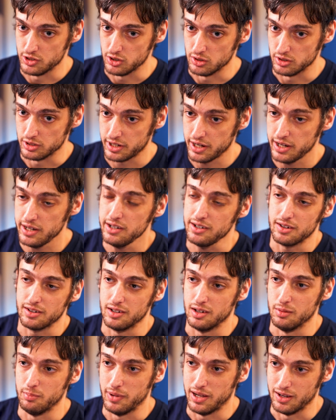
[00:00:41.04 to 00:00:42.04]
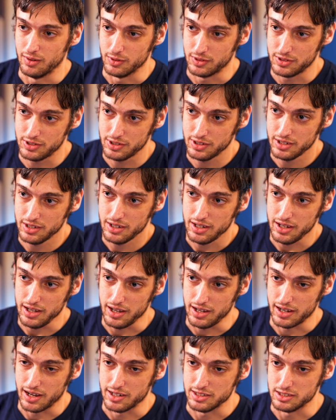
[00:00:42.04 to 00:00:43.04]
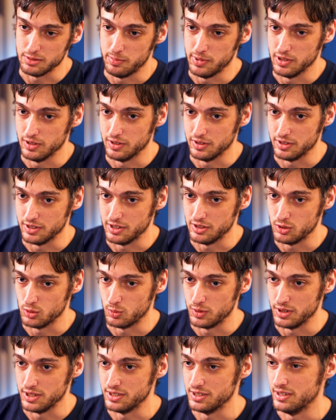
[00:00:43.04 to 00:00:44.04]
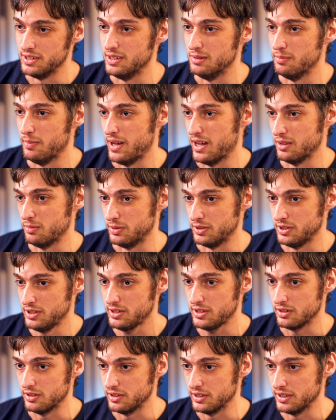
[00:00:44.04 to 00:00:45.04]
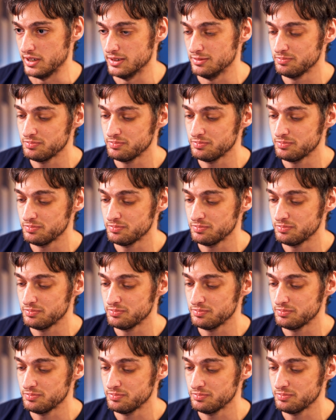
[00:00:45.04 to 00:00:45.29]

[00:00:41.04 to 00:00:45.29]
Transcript: should care about AI's ability to reason in math, particularly,